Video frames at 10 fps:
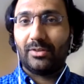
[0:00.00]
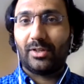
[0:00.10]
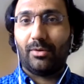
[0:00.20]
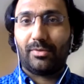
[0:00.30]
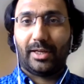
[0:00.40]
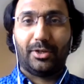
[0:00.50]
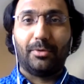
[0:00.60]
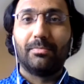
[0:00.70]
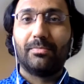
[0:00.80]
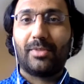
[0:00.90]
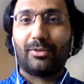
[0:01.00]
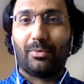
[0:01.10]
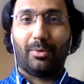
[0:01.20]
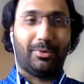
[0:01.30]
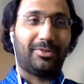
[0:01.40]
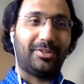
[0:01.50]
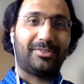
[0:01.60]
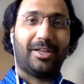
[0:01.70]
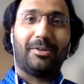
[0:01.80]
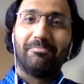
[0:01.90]
So thank you. That's what I wanted to
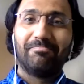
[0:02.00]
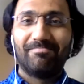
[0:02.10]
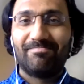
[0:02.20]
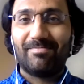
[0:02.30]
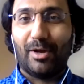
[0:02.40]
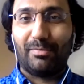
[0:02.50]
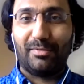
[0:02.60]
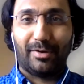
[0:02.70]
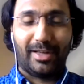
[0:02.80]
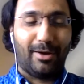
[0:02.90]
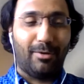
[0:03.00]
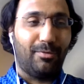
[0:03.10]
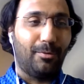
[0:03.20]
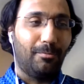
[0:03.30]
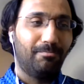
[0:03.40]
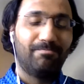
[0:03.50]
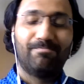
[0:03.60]
say. That's right. Hope you found it helpful.